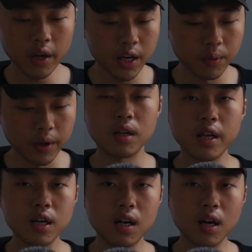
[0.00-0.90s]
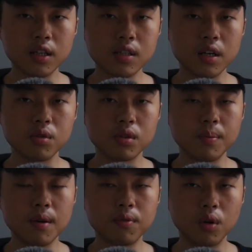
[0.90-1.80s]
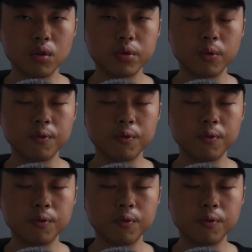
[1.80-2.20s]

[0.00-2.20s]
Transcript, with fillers: Anyway, later on, I decided to set my phone to